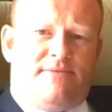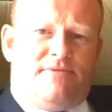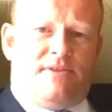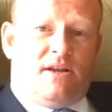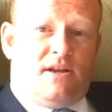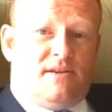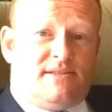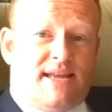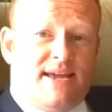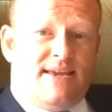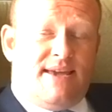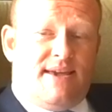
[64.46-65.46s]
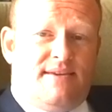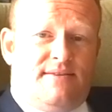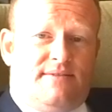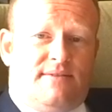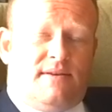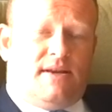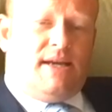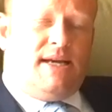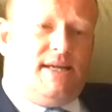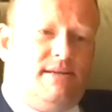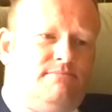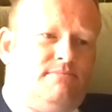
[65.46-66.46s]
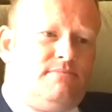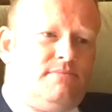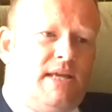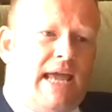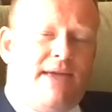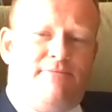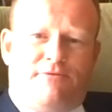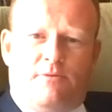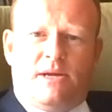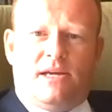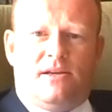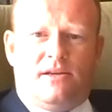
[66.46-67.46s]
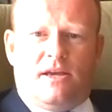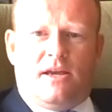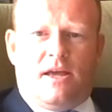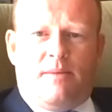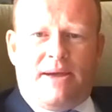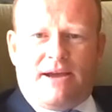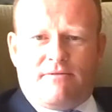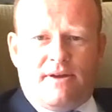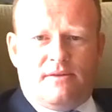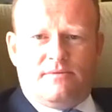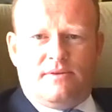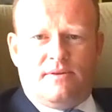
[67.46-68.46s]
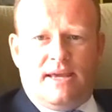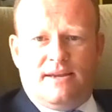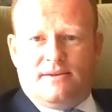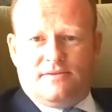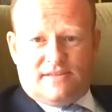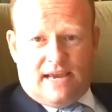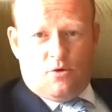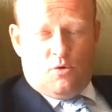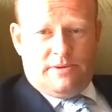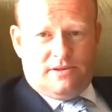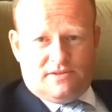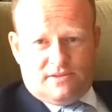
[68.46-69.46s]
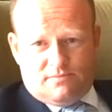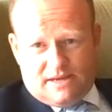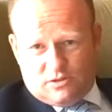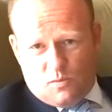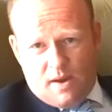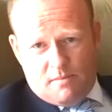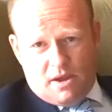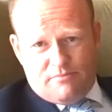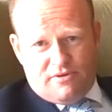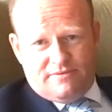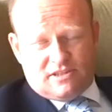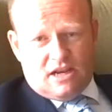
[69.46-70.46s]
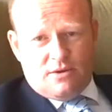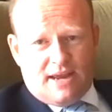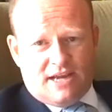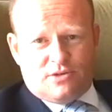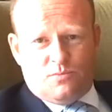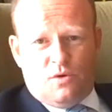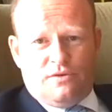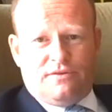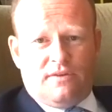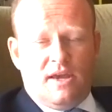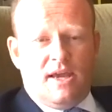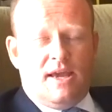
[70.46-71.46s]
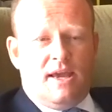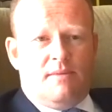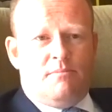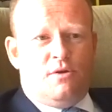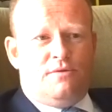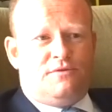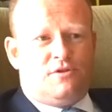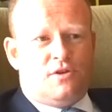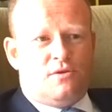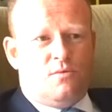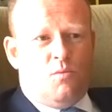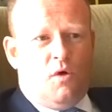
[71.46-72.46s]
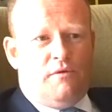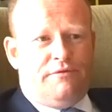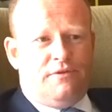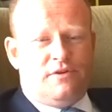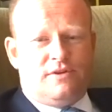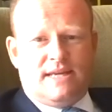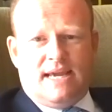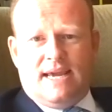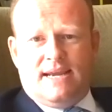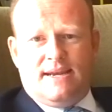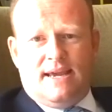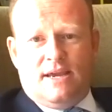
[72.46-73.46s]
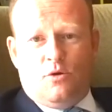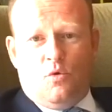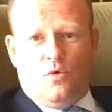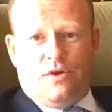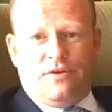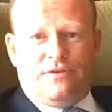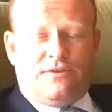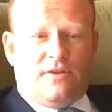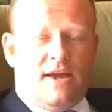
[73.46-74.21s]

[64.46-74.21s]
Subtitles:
for the last 8 years. Came from a background in St Albans, that's where my previous location was, moved to Watford in August.